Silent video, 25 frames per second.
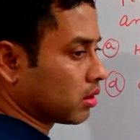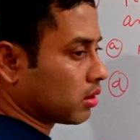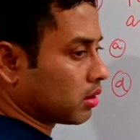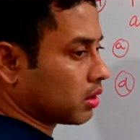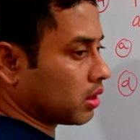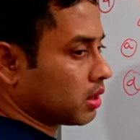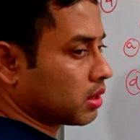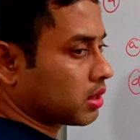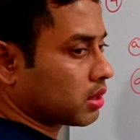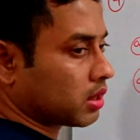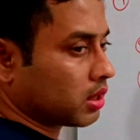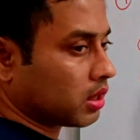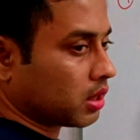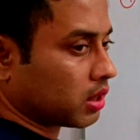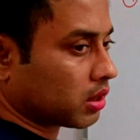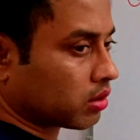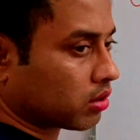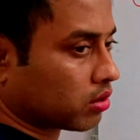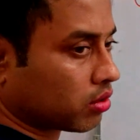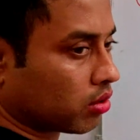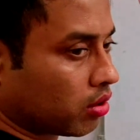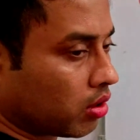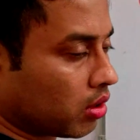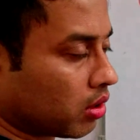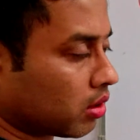this
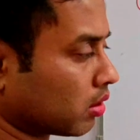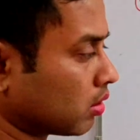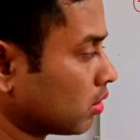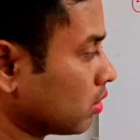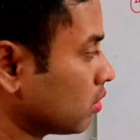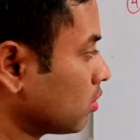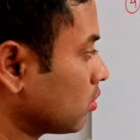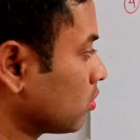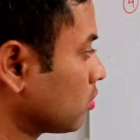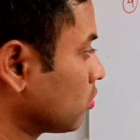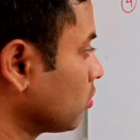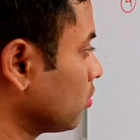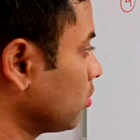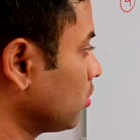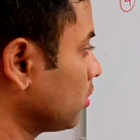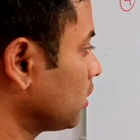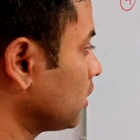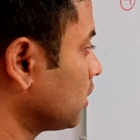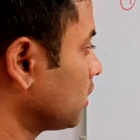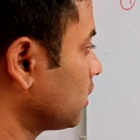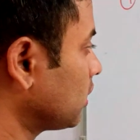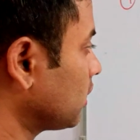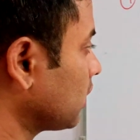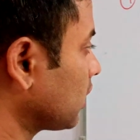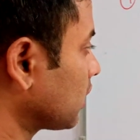electron. So
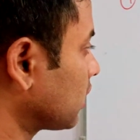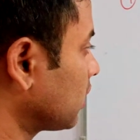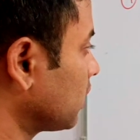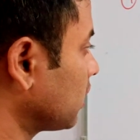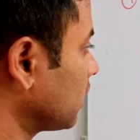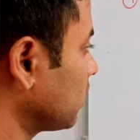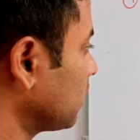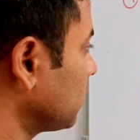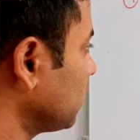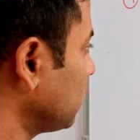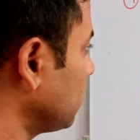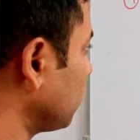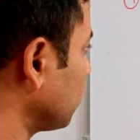this is acting as